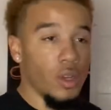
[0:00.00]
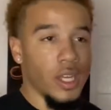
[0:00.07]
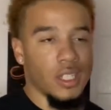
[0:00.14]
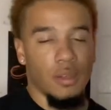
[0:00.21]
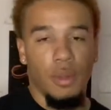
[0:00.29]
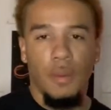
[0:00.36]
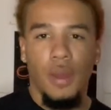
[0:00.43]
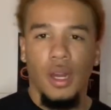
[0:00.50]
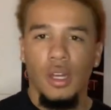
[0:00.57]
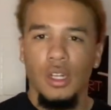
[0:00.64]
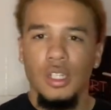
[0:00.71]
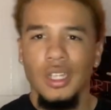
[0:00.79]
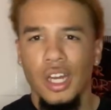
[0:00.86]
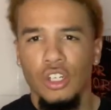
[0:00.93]
get somebody a pair of
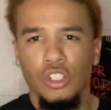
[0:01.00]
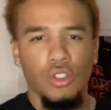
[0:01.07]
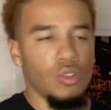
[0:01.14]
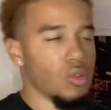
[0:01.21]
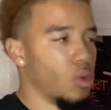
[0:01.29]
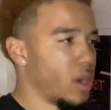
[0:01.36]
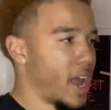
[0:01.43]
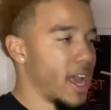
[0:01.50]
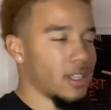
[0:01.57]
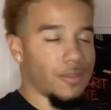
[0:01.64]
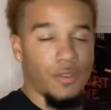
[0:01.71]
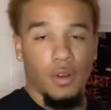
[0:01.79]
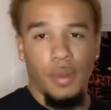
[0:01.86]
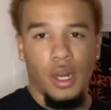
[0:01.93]
designer shoes or ask
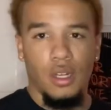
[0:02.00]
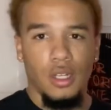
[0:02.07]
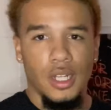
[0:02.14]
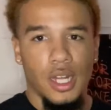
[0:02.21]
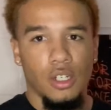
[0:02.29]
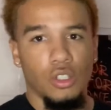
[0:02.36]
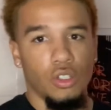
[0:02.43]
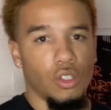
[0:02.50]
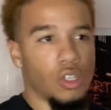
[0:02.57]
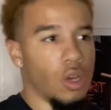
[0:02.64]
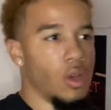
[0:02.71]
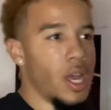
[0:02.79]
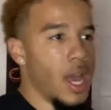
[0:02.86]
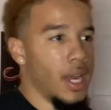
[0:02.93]
for a pair of designer shoes, you know.